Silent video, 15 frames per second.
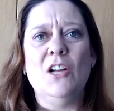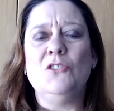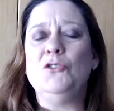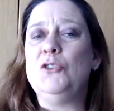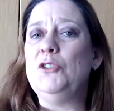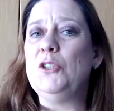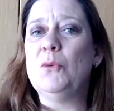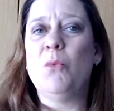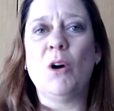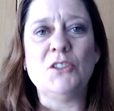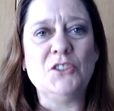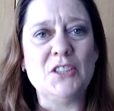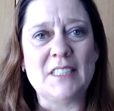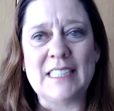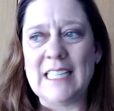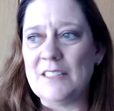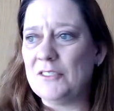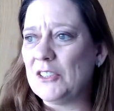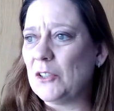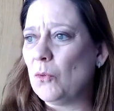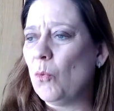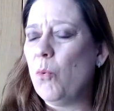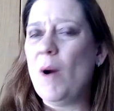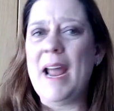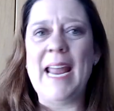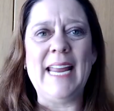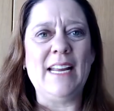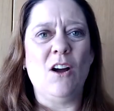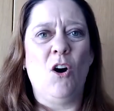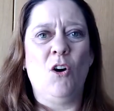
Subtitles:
Do you want to give it away